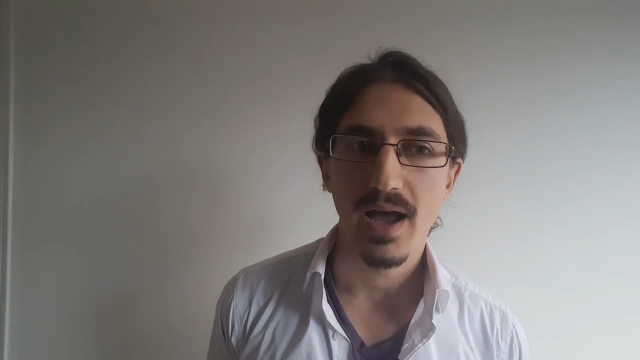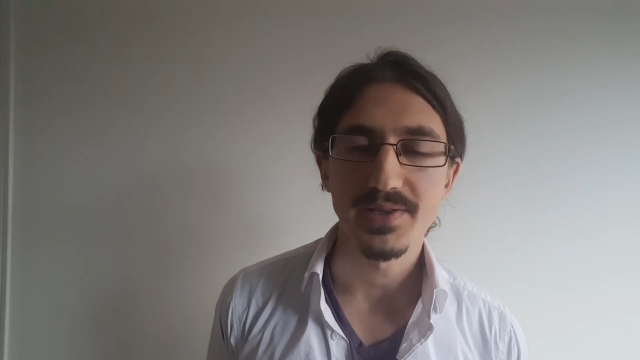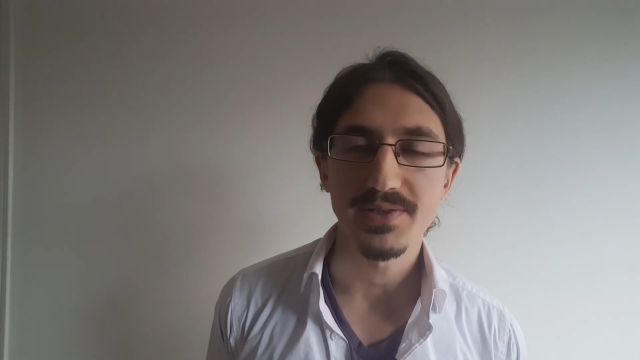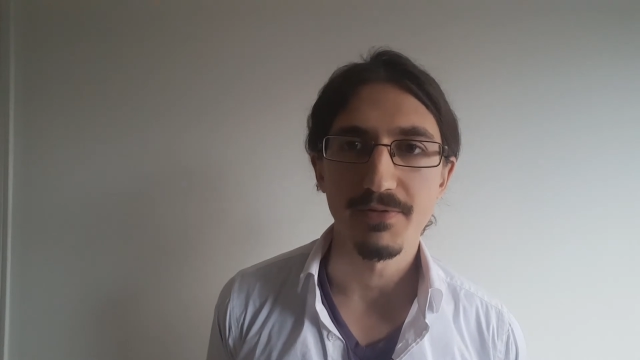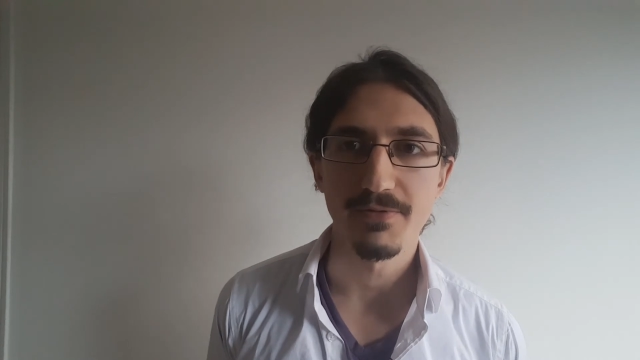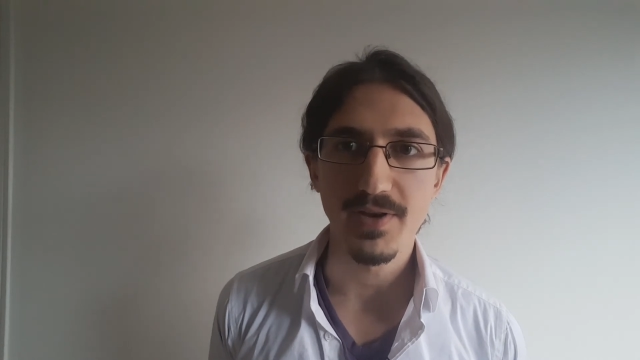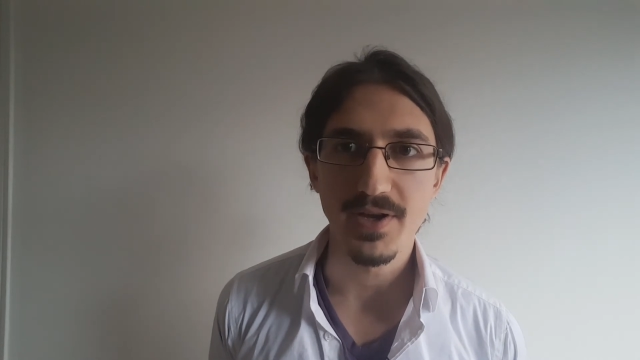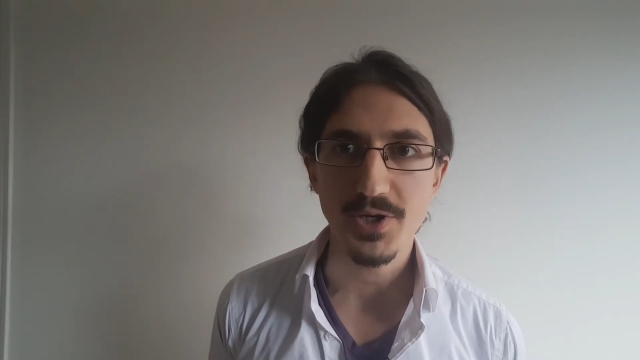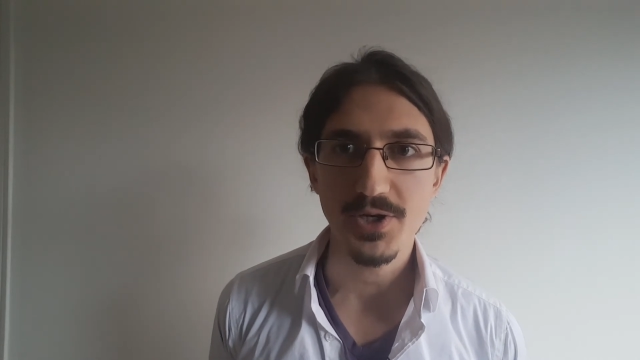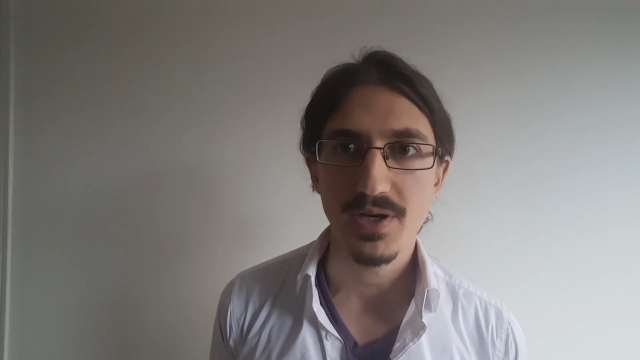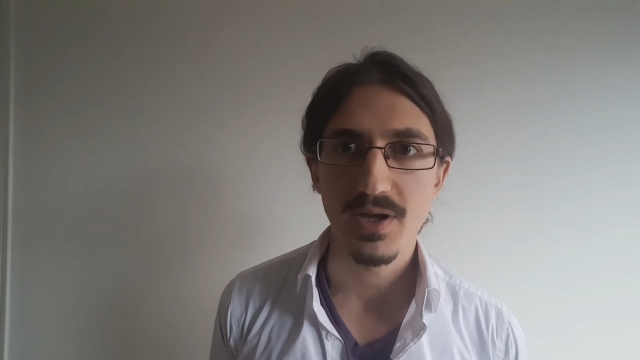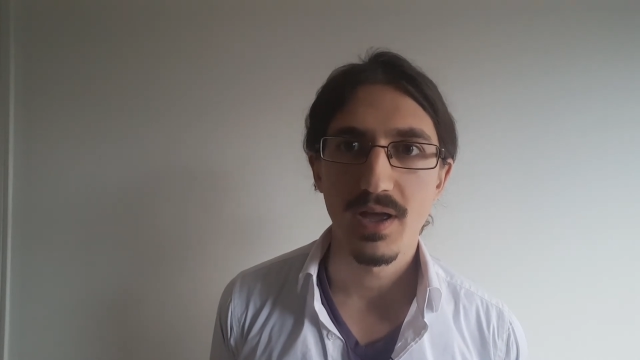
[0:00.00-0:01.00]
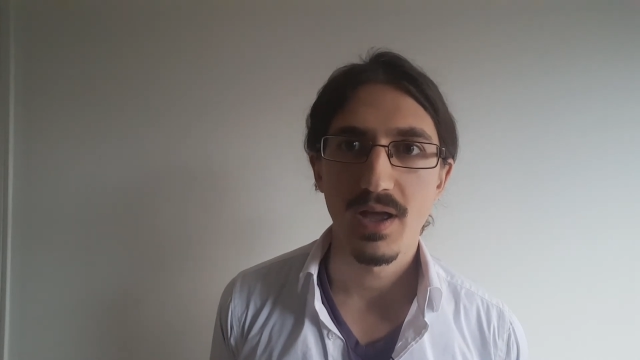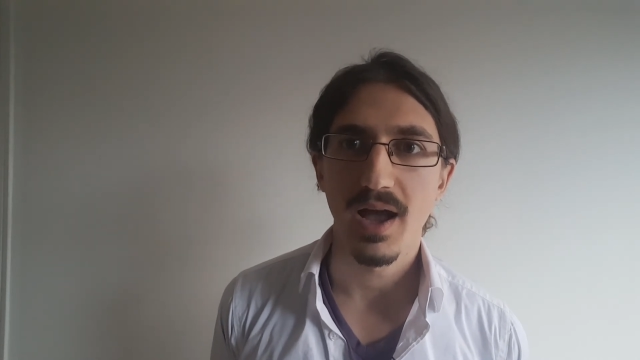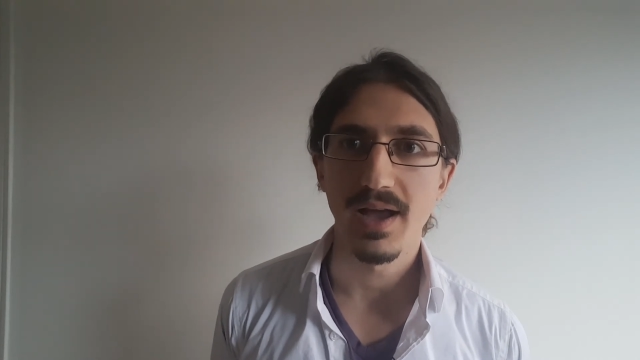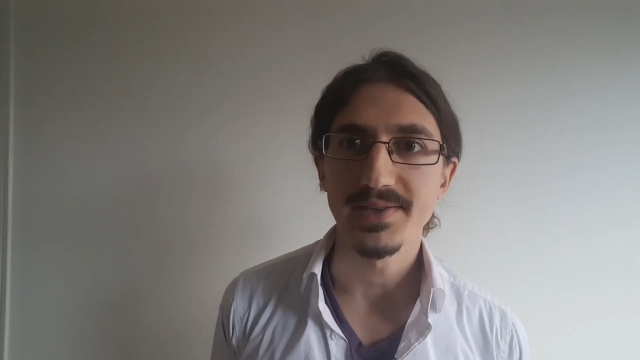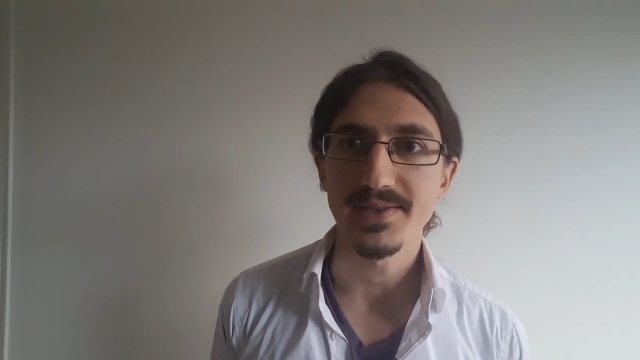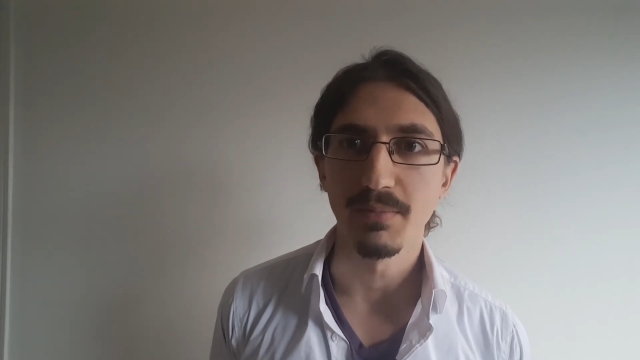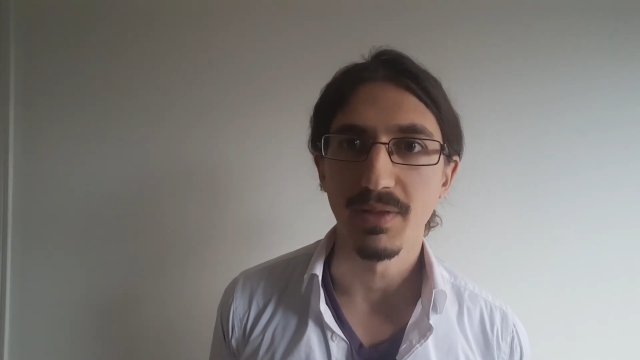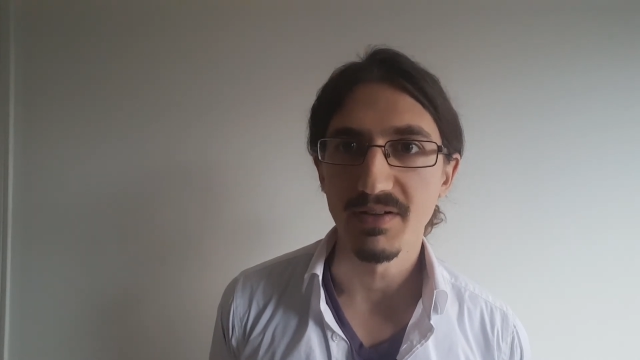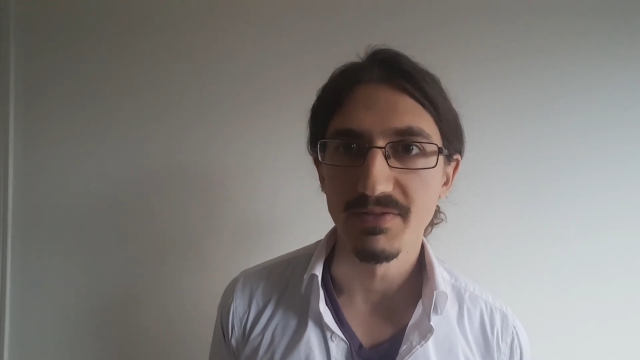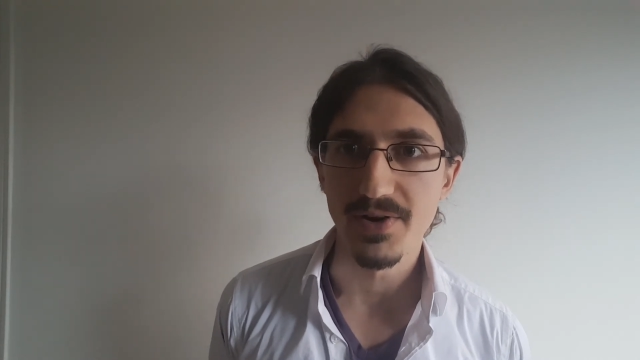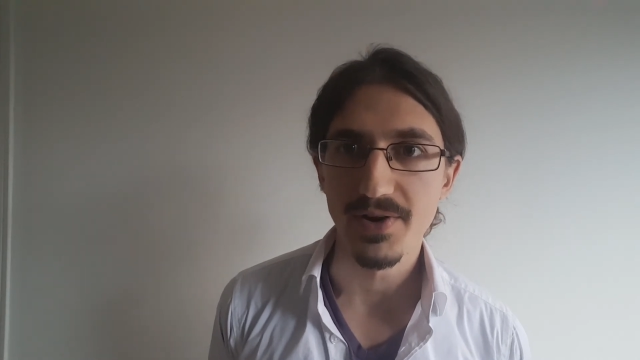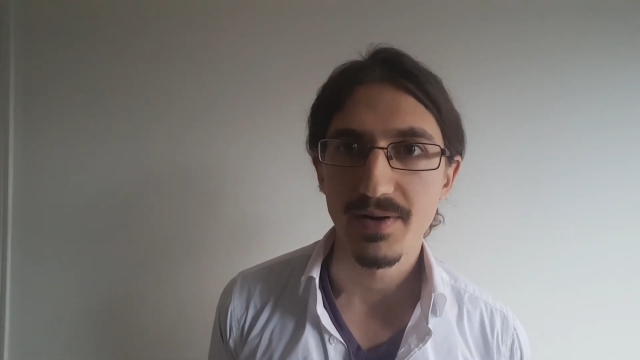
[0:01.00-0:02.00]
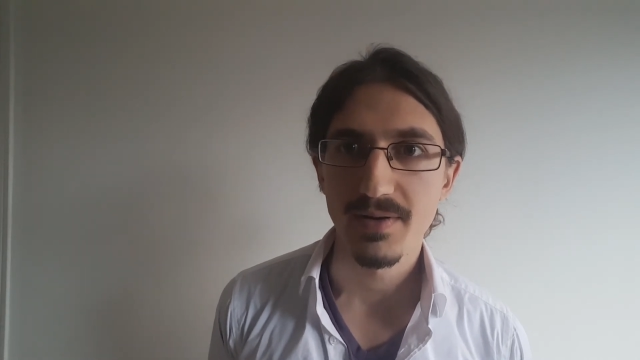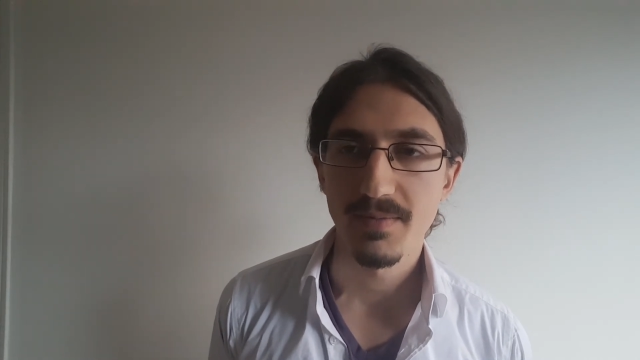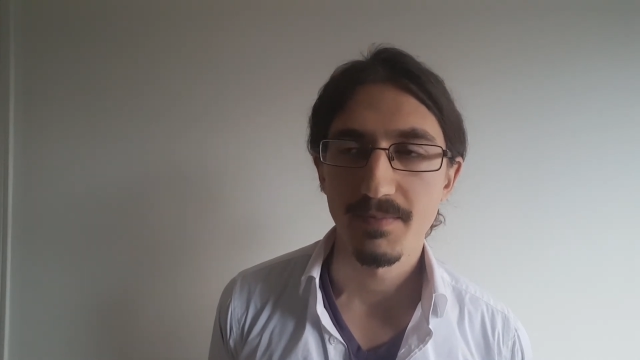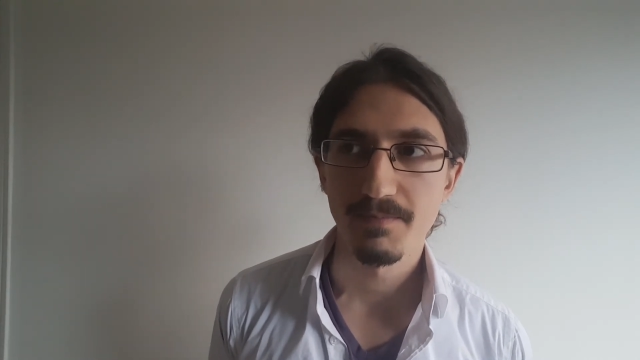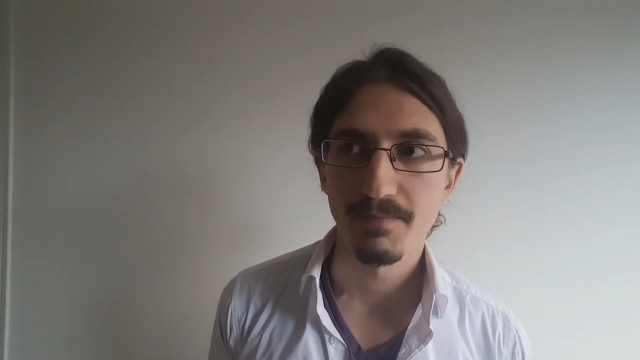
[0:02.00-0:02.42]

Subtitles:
I eat some fish, I eat some liver,